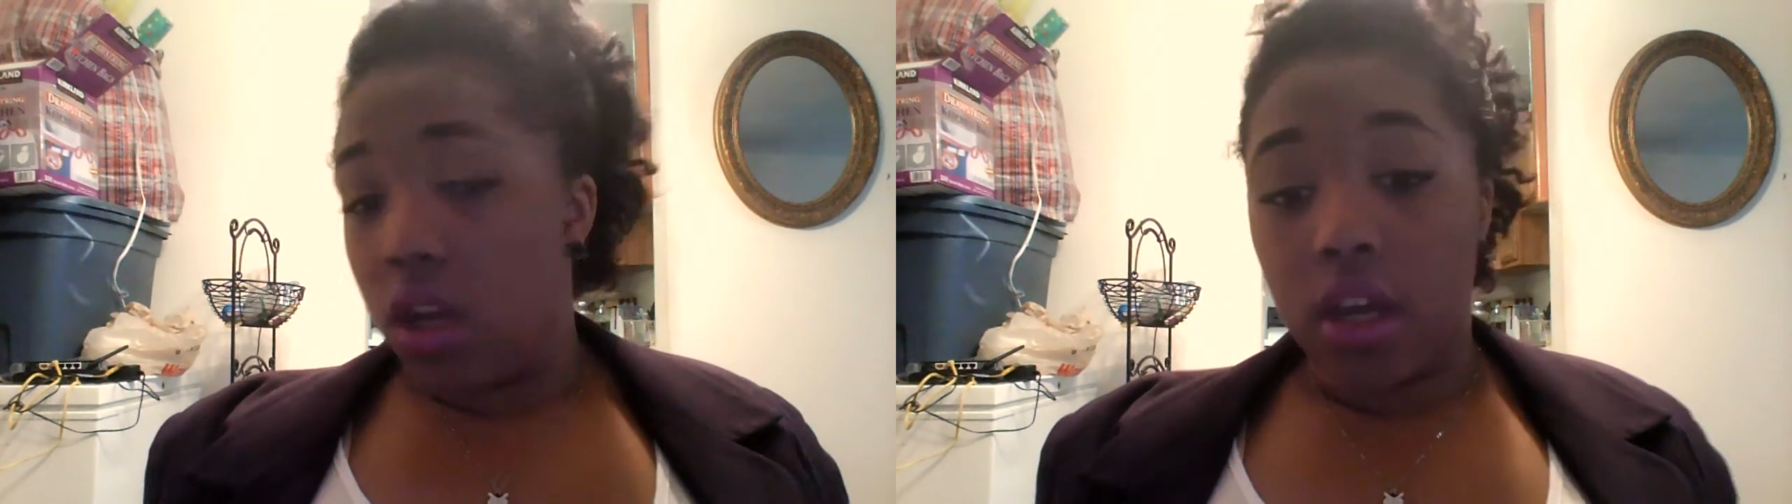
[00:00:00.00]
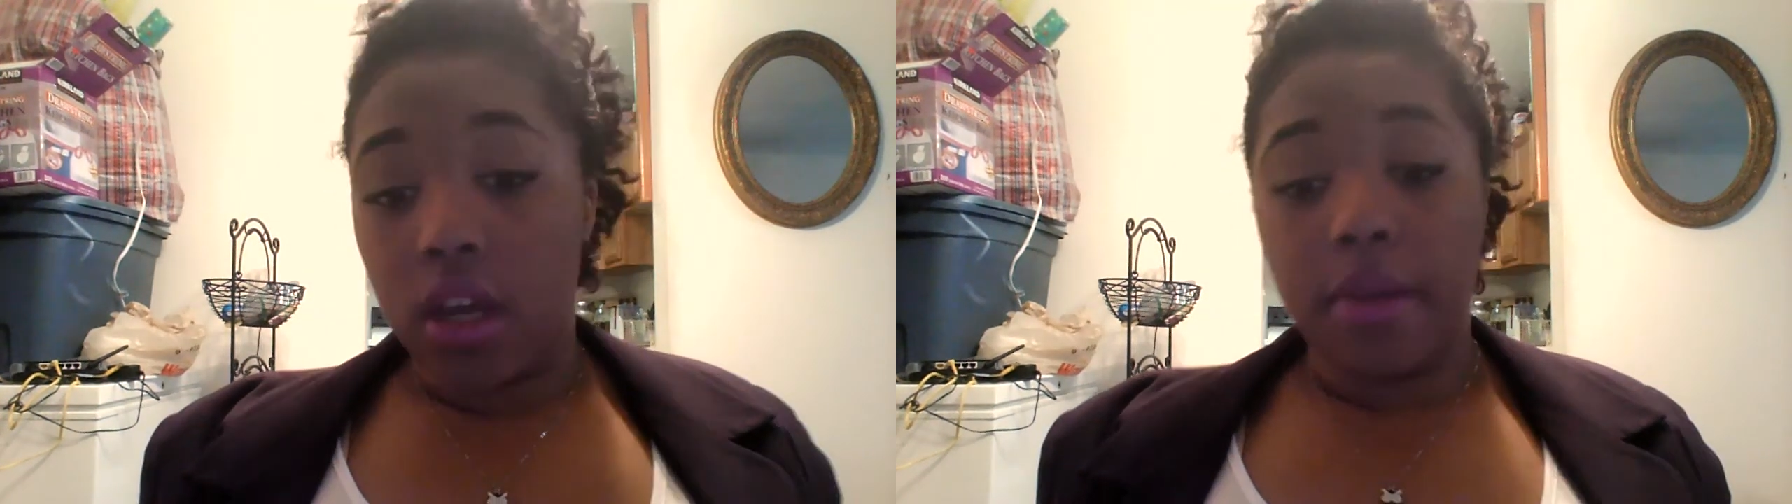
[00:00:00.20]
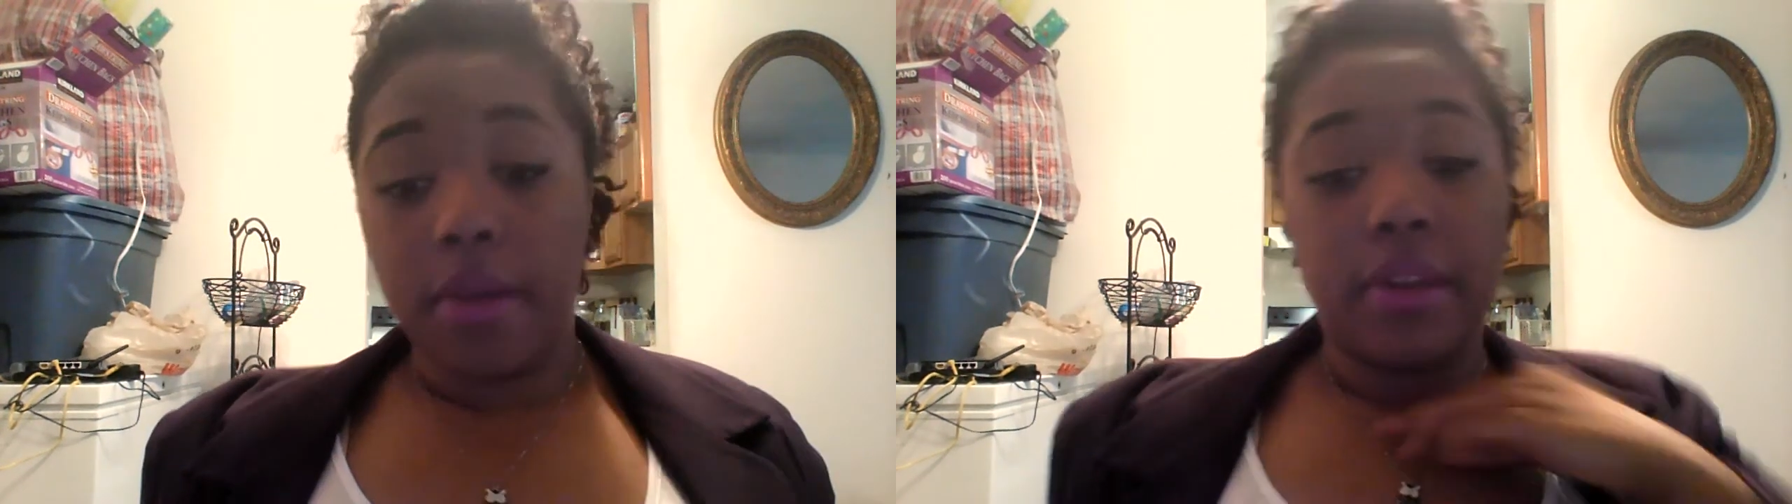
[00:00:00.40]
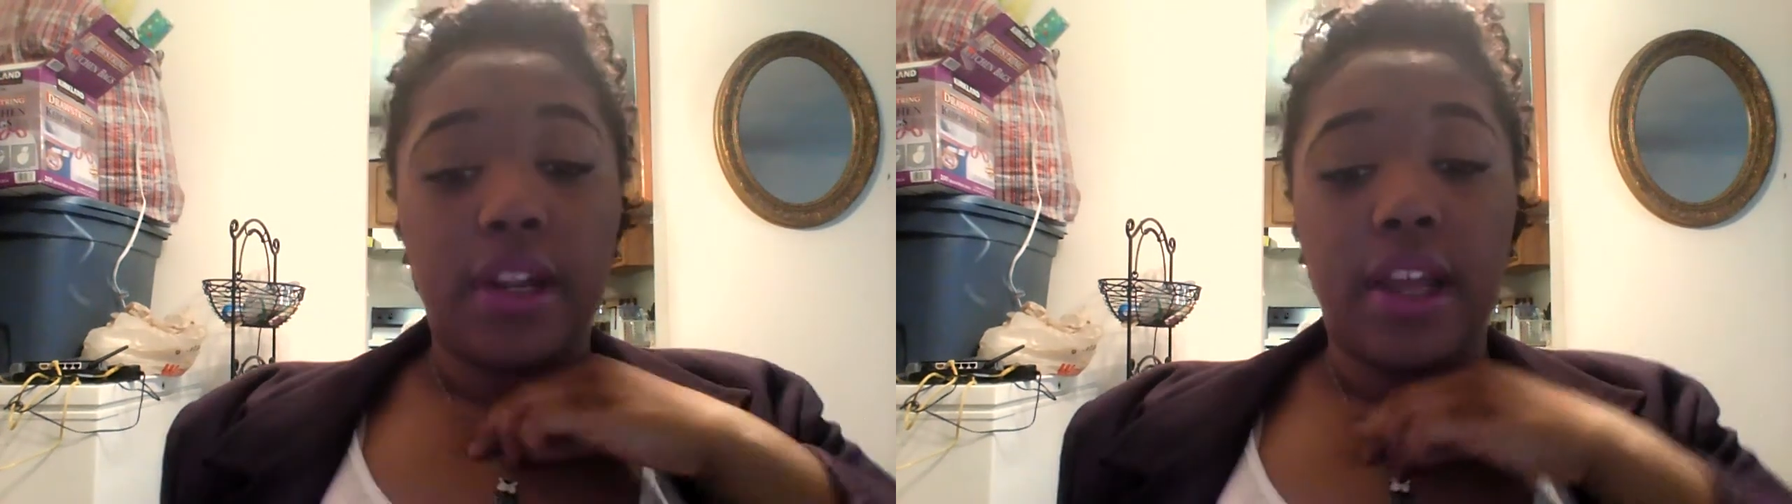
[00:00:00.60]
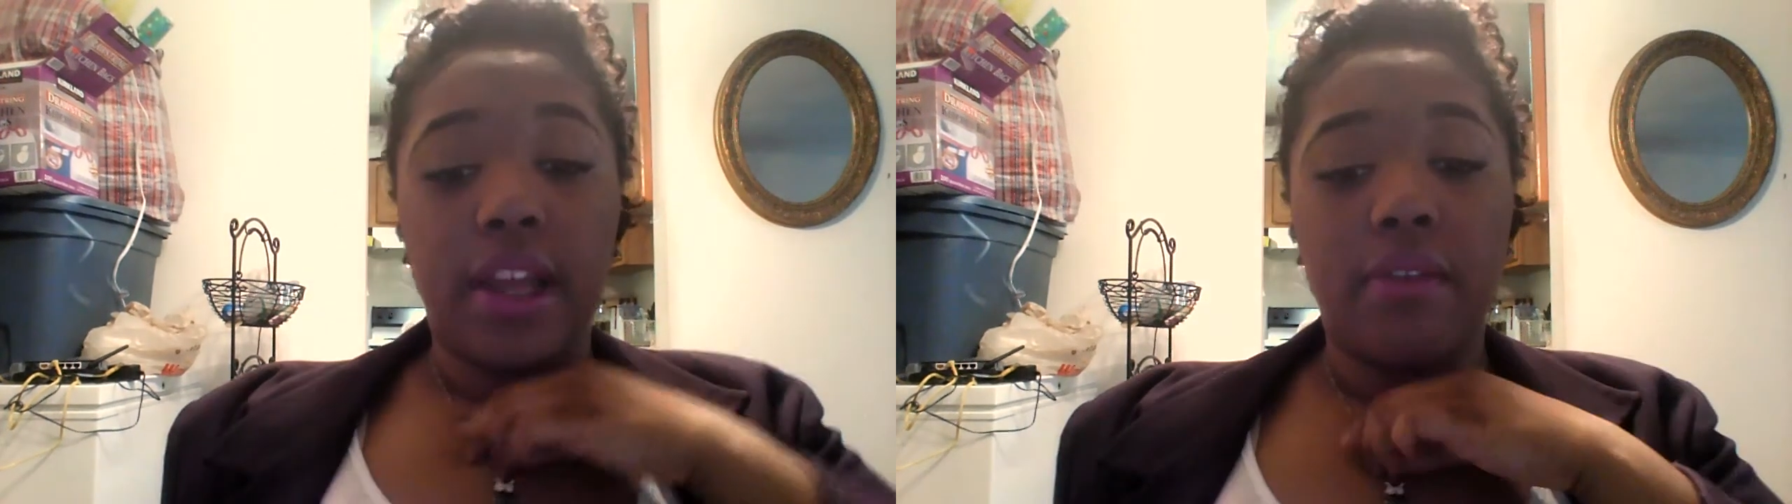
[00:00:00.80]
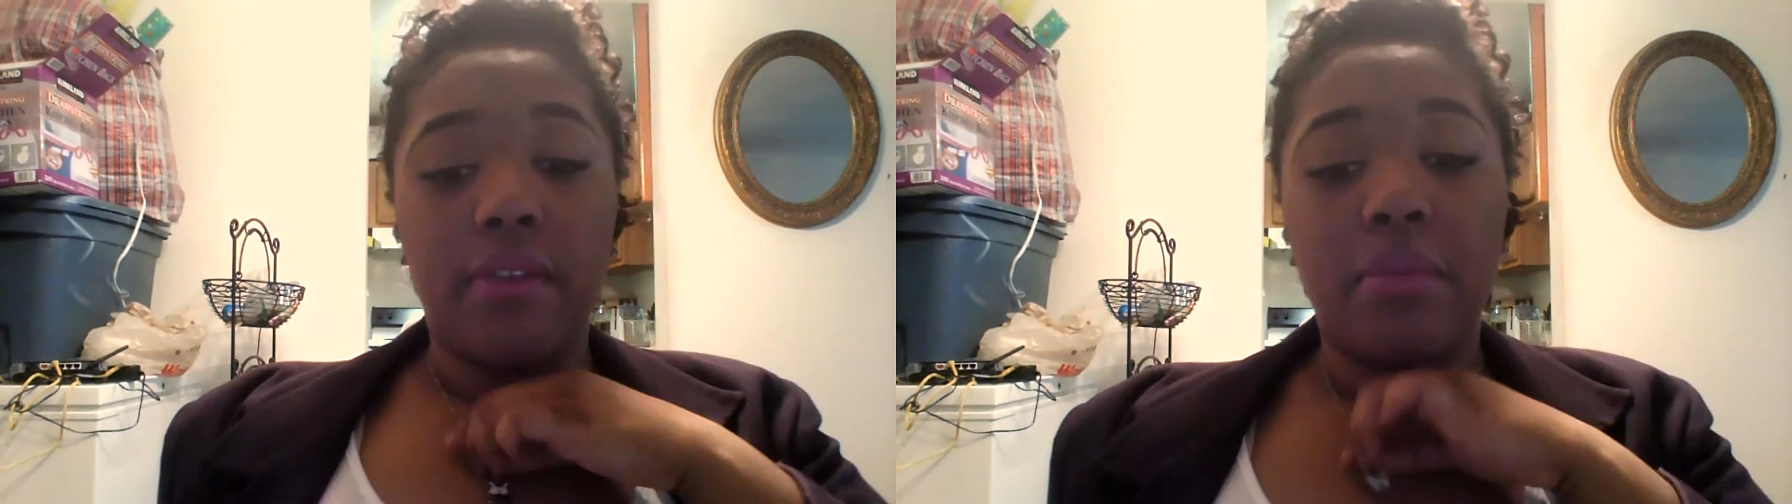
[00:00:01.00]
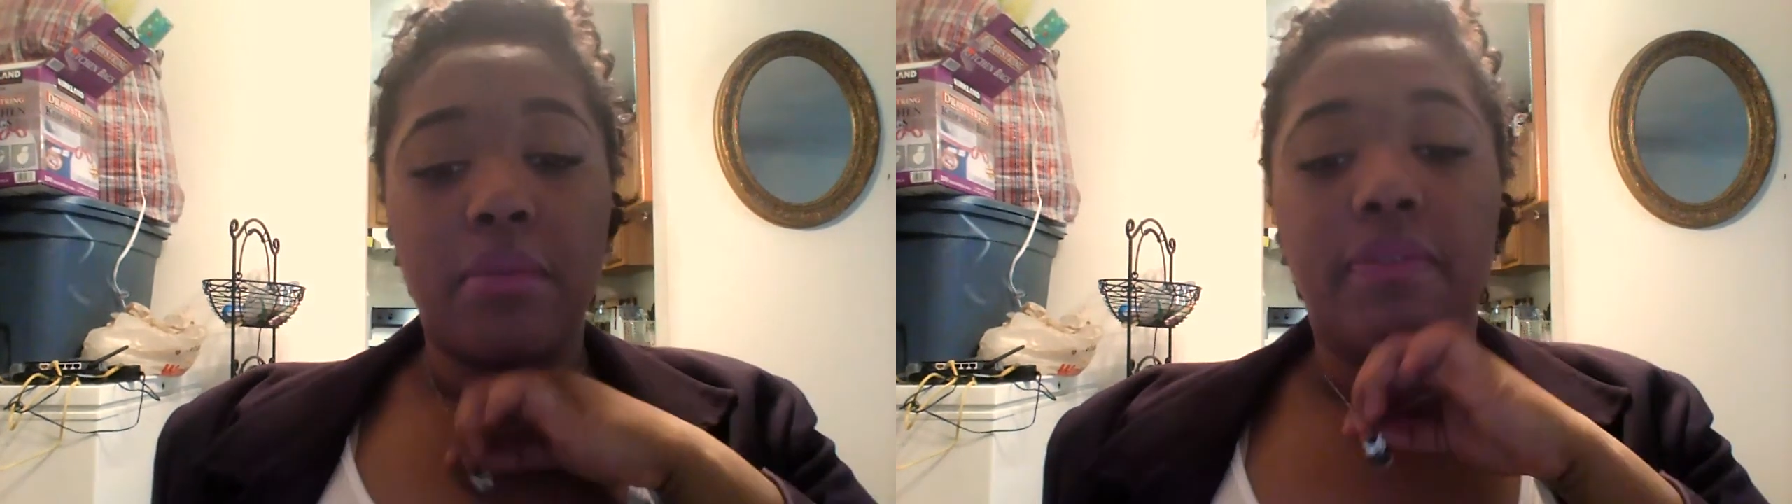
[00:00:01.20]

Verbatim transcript: Um, and then I have on my